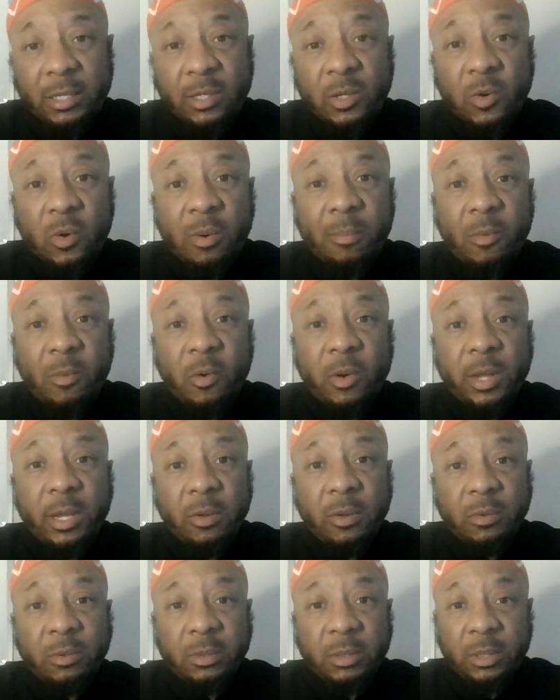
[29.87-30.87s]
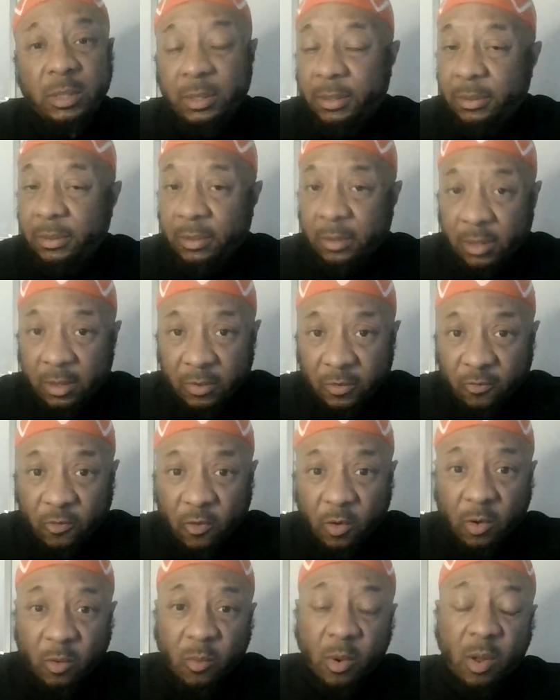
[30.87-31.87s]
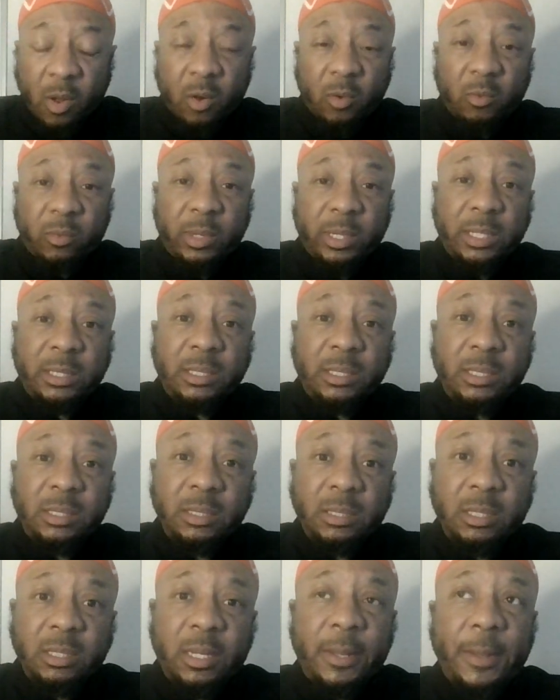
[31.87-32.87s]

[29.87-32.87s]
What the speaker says: turmoil for the wrong reasons.